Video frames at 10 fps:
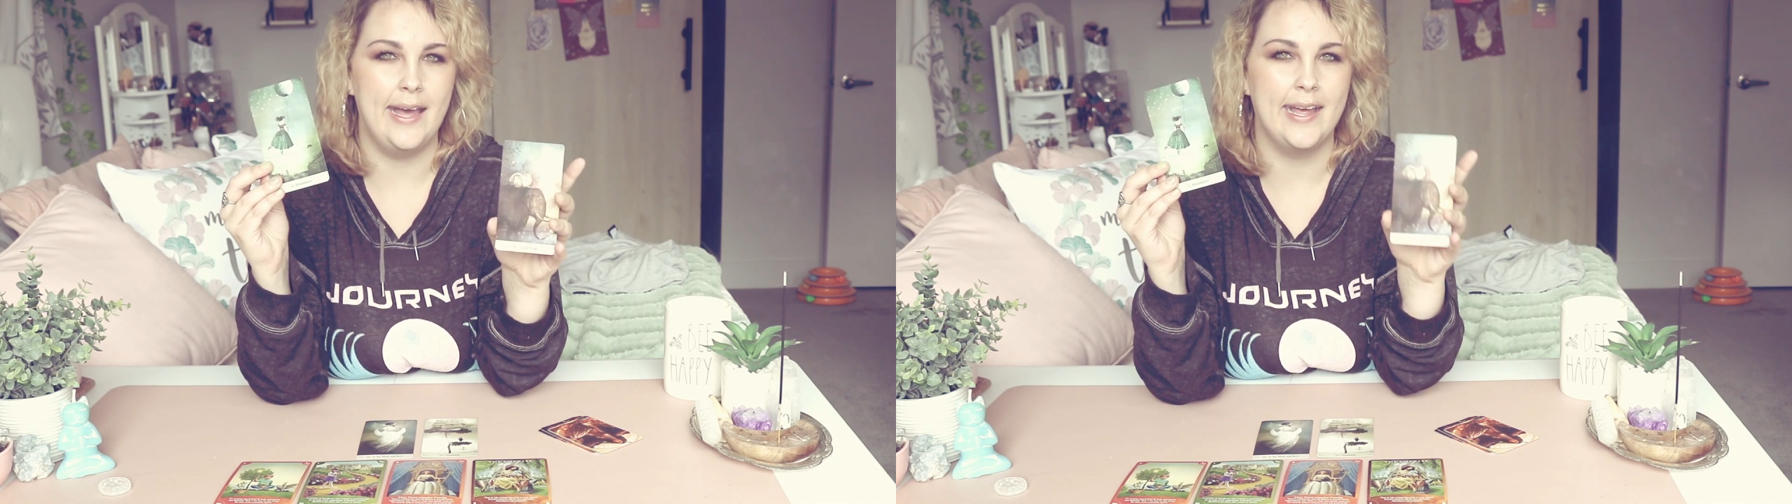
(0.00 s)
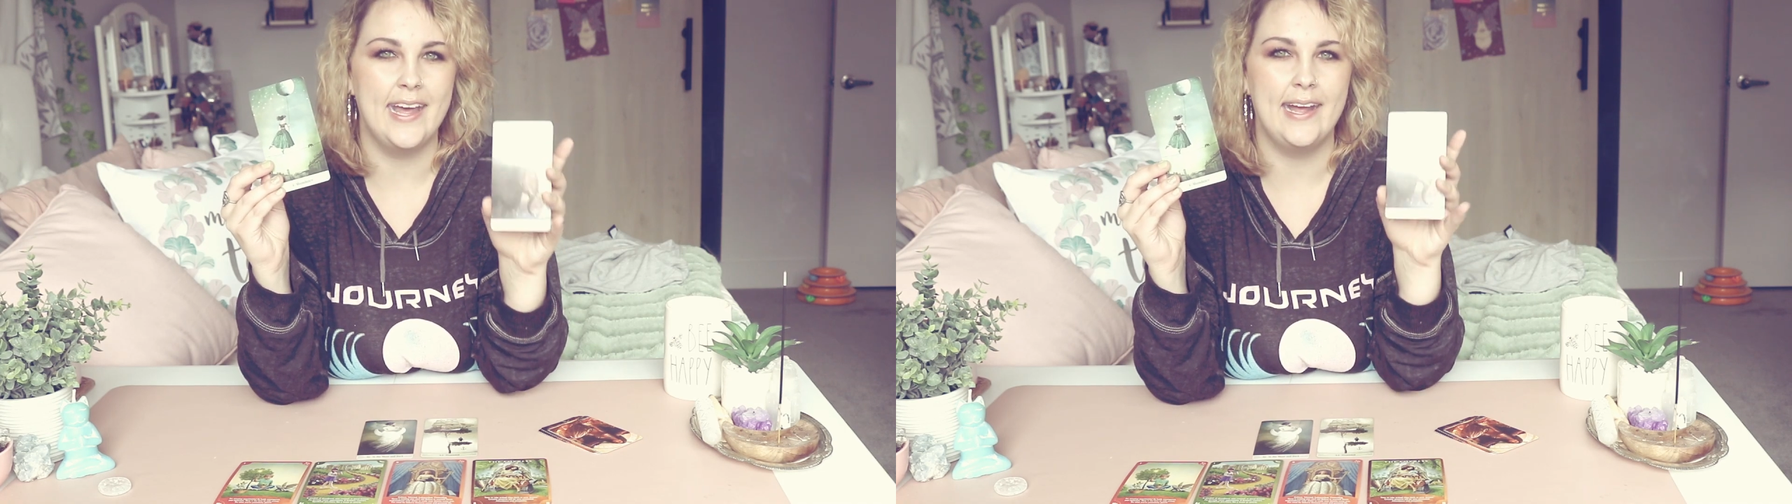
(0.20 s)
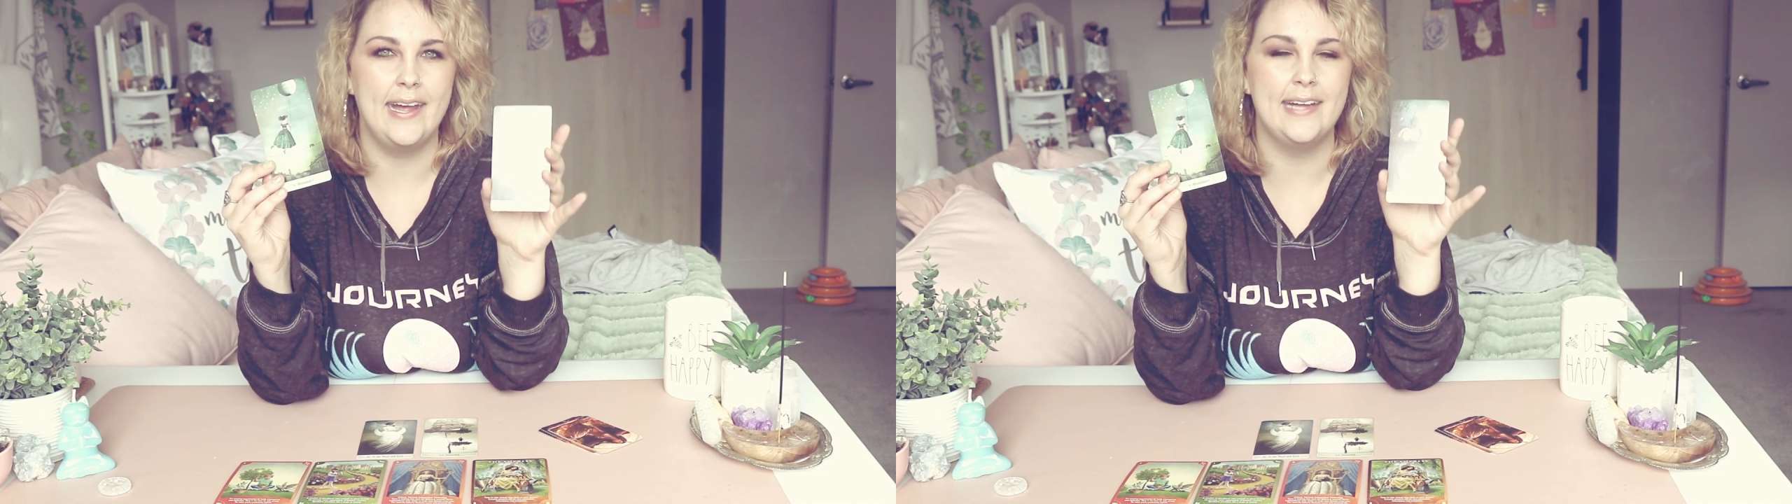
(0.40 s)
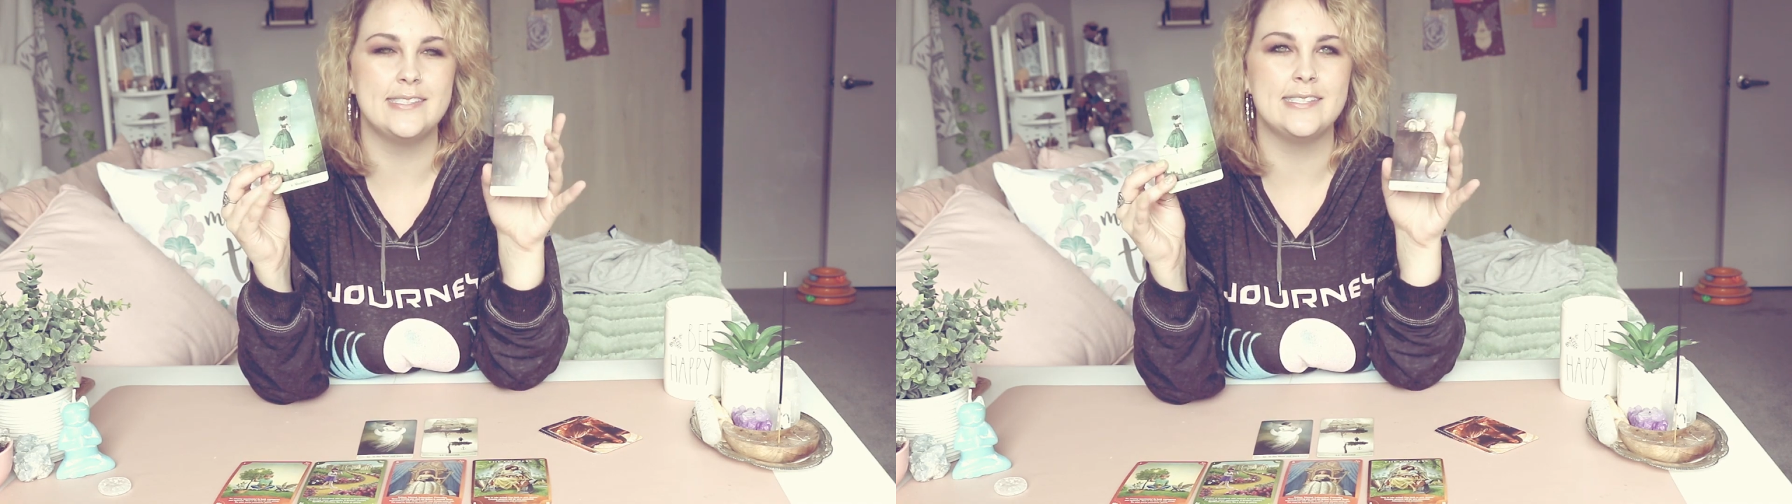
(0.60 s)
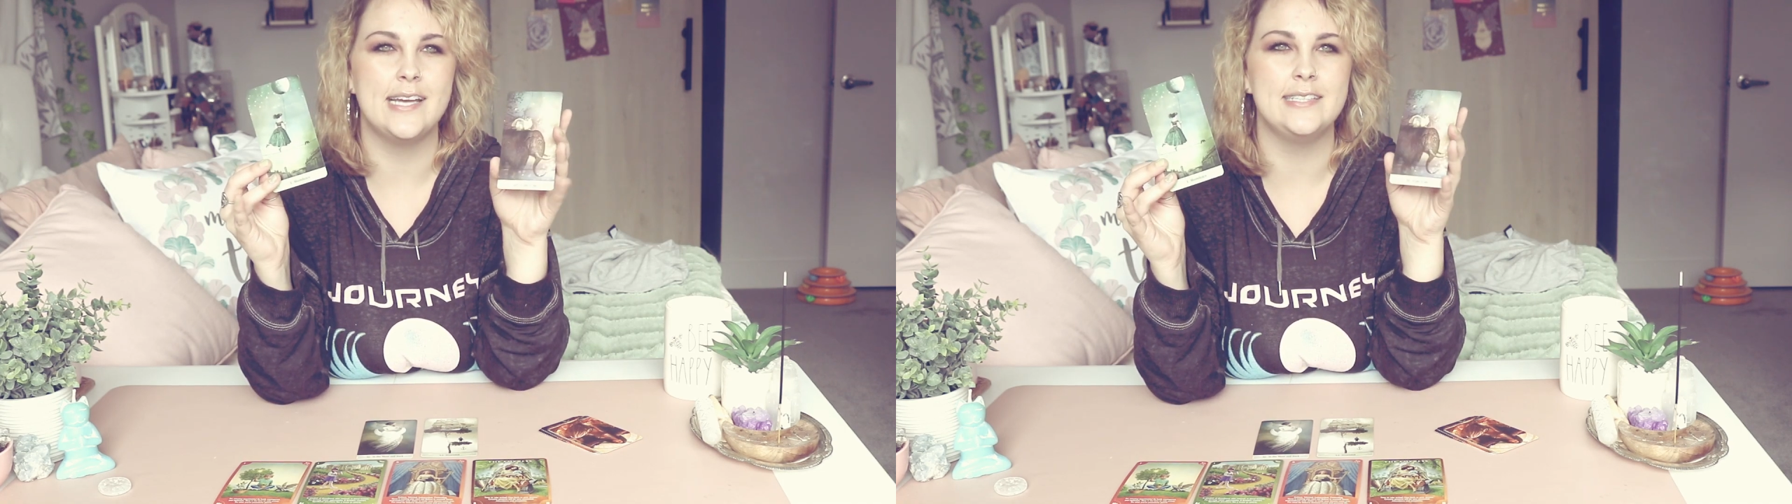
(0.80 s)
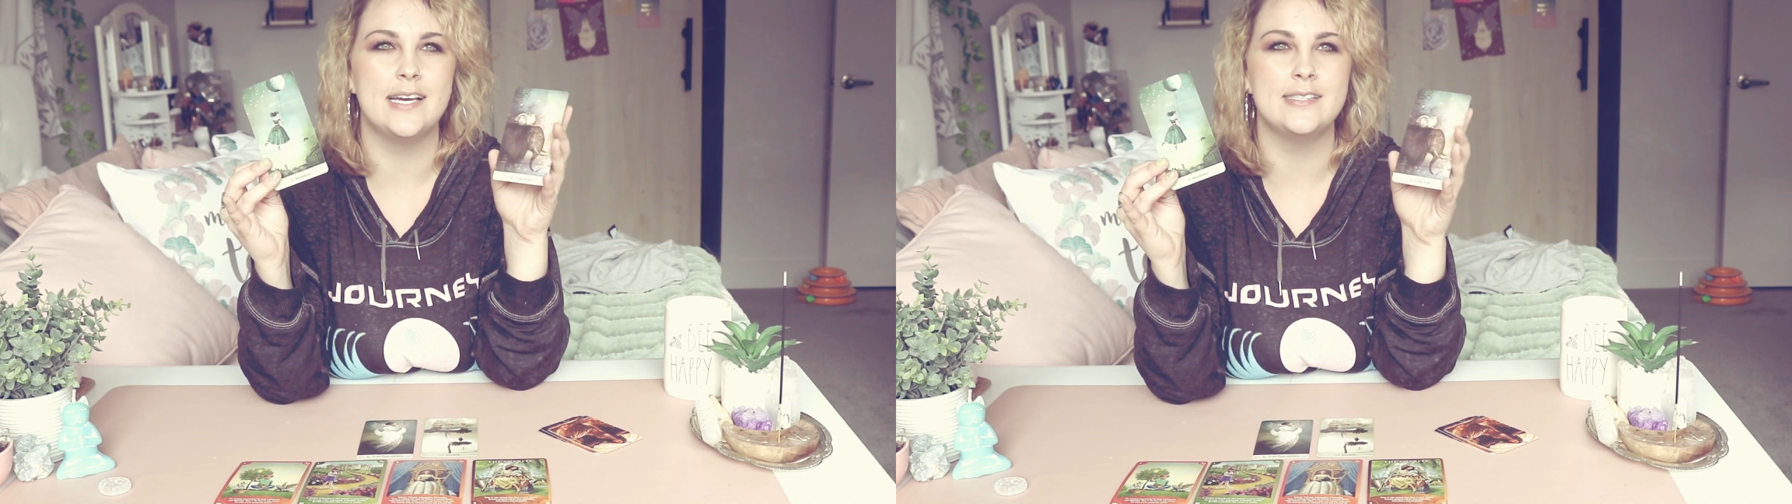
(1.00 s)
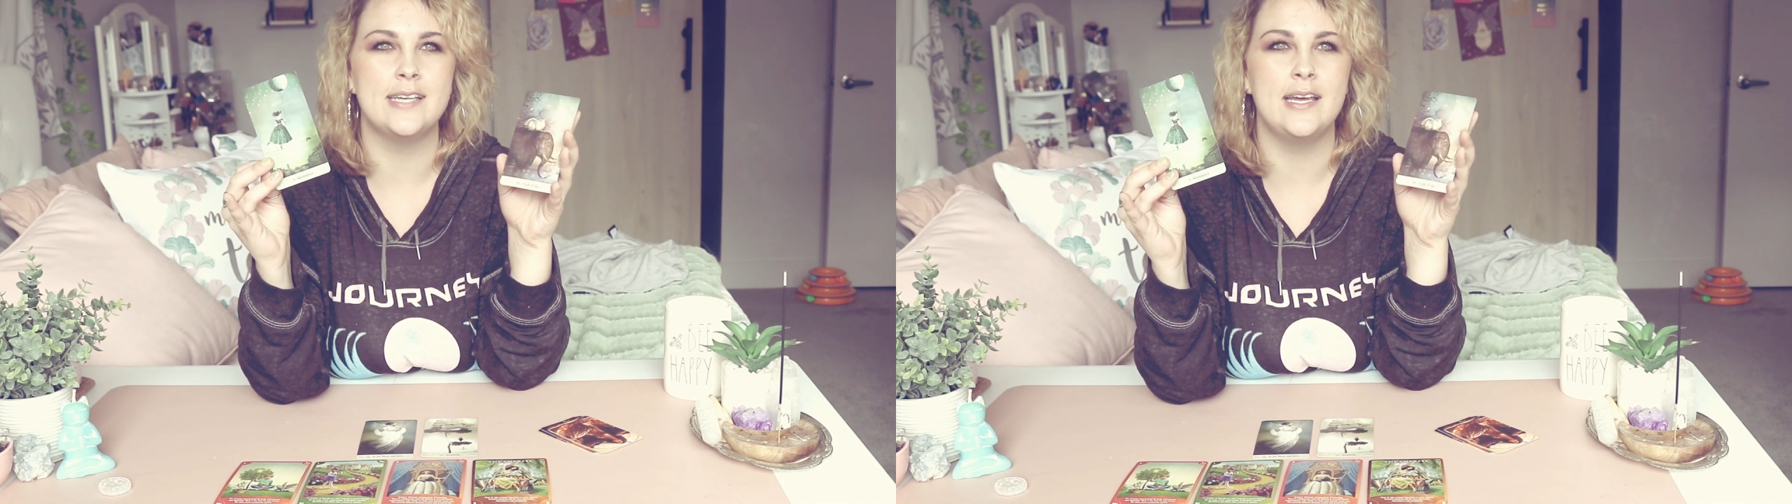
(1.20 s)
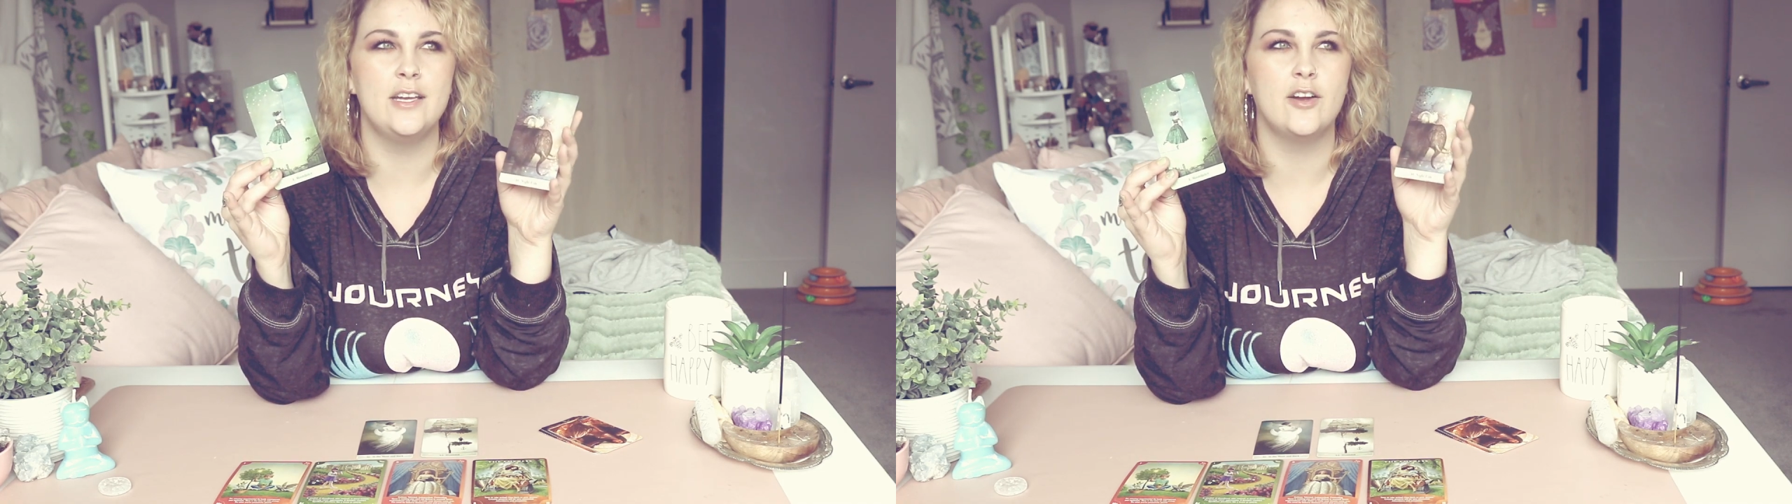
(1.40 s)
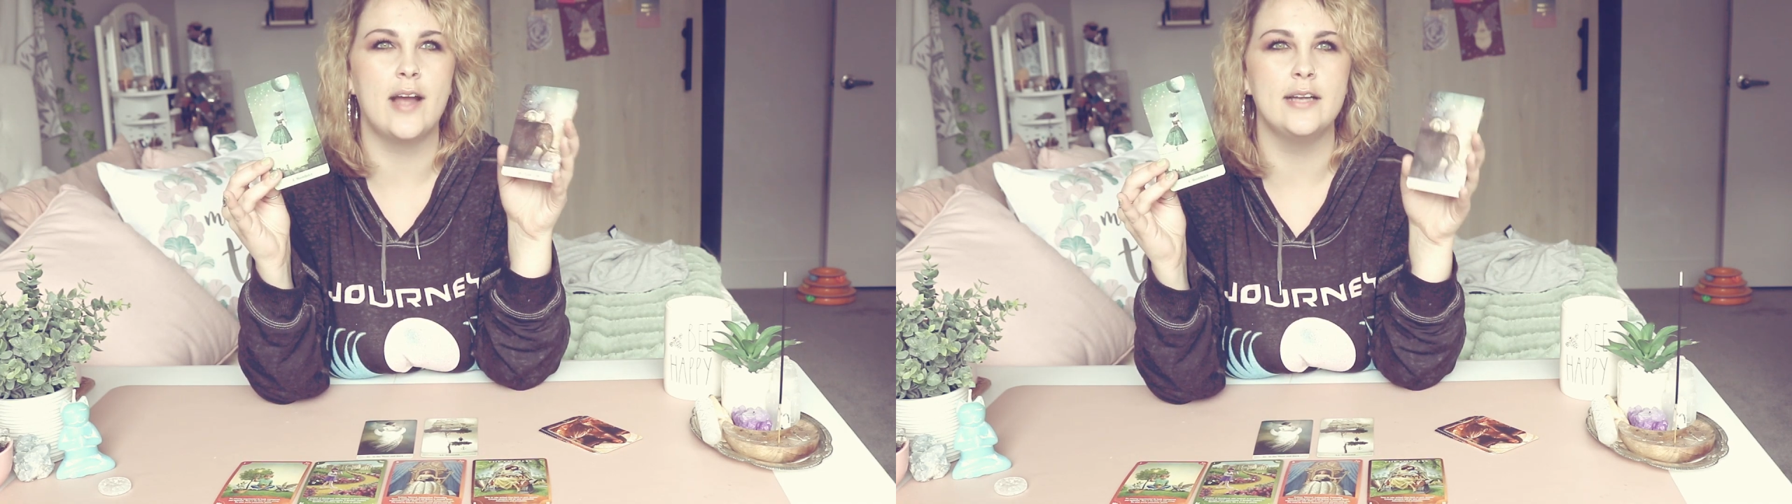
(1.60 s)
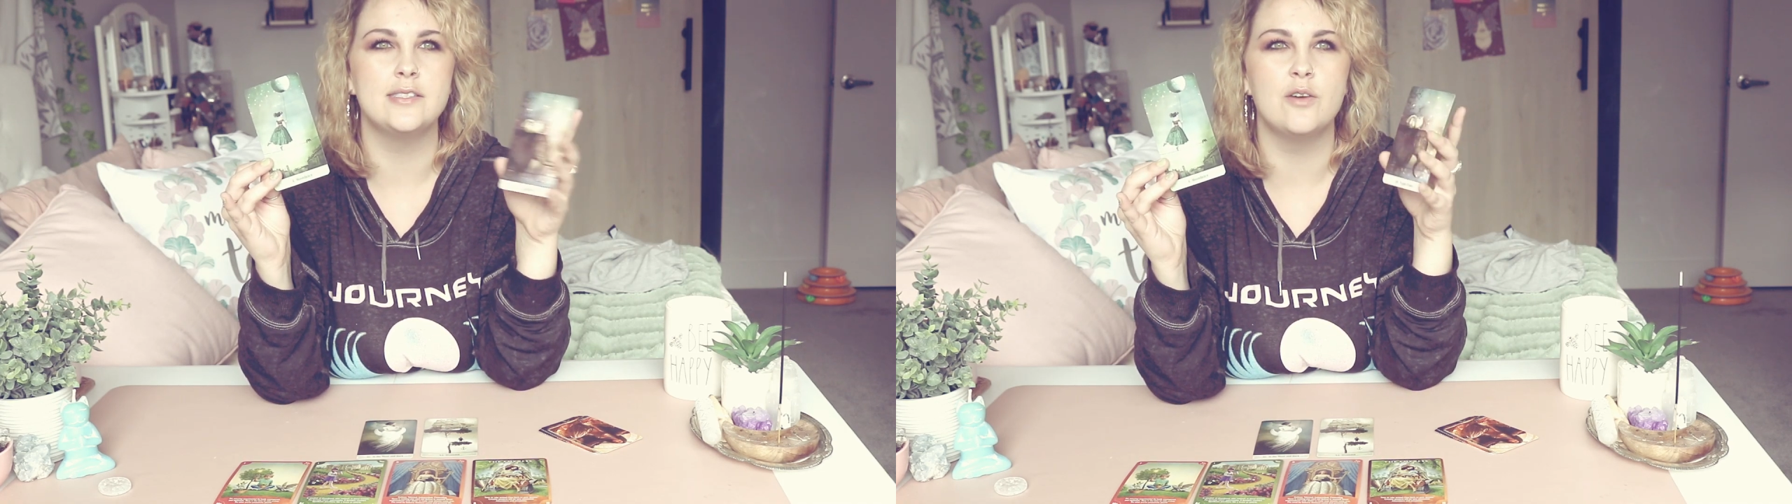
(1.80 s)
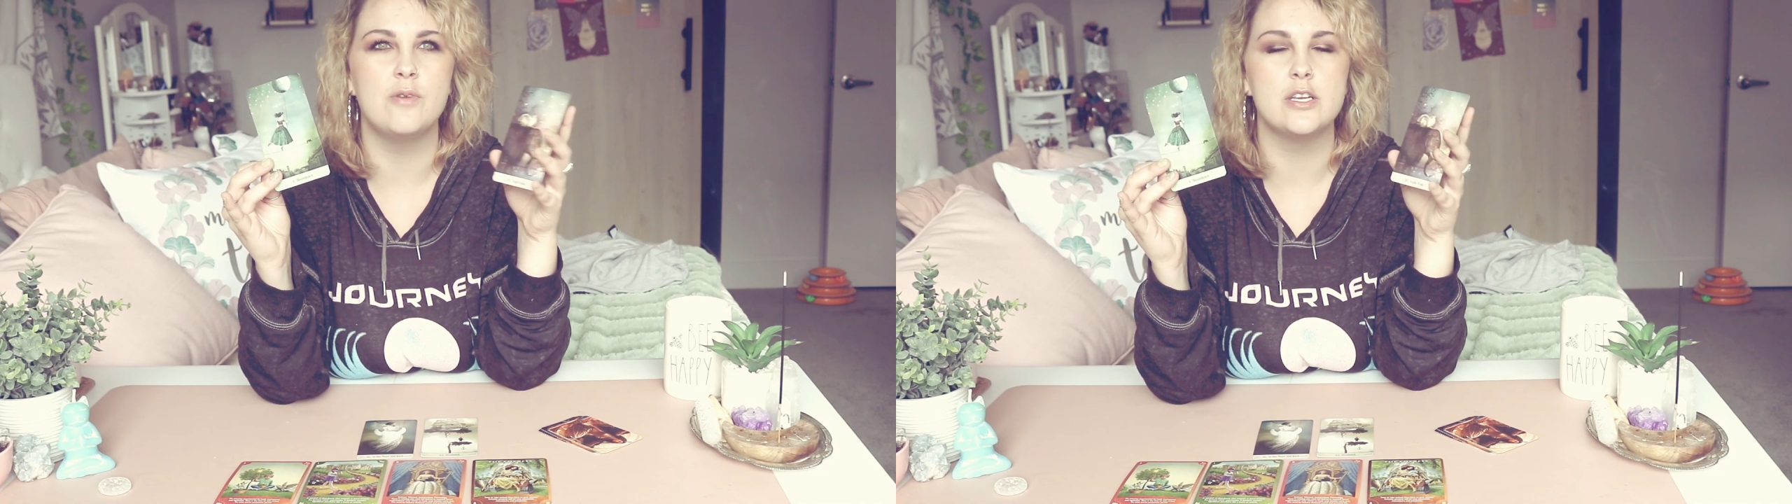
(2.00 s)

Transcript: your guides don't